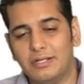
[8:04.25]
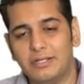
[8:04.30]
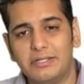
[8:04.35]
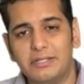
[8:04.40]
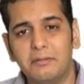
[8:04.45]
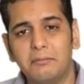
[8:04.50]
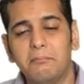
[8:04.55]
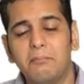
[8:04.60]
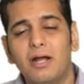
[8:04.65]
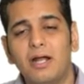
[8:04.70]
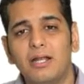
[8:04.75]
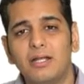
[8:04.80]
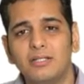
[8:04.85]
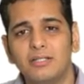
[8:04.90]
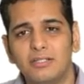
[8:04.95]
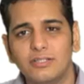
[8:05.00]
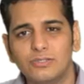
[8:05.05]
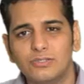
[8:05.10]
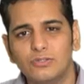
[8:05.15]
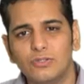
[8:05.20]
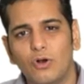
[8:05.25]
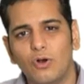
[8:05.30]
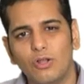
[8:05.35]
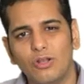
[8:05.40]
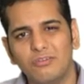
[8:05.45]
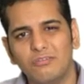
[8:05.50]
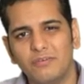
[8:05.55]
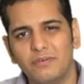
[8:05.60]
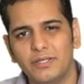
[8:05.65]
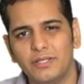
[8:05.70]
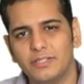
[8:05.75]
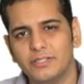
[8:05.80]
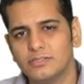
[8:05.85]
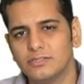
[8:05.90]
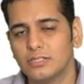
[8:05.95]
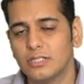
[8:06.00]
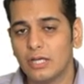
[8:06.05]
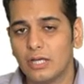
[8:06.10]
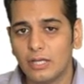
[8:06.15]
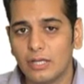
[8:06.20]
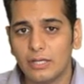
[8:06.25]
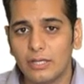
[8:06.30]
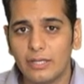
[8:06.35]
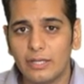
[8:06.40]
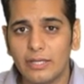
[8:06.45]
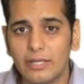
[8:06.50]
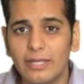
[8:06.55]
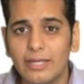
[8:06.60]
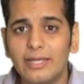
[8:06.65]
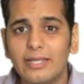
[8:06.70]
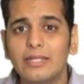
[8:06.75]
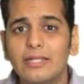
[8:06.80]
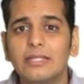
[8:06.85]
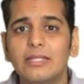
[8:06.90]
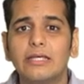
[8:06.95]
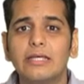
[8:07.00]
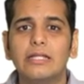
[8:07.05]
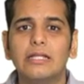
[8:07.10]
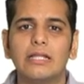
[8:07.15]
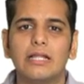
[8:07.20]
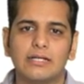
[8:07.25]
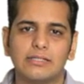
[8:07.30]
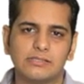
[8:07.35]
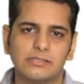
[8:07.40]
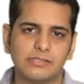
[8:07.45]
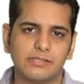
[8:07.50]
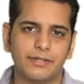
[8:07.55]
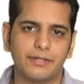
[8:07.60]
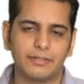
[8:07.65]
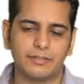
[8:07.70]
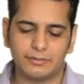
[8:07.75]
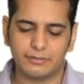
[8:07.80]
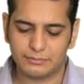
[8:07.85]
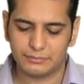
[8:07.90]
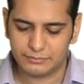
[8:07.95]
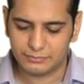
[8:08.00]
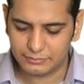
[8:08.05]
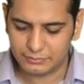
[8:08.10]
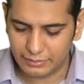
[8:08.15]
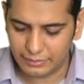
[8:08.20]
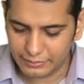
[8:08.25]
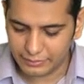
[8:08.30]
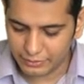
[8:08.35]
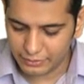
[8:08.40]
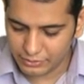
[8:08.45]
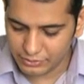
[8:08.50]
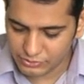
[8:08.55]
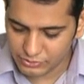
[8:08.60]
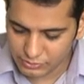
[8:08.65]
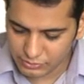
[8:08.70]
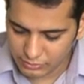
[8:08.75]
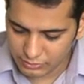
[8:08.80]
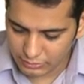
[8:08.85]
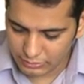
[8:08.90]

demand is always inelastic. It is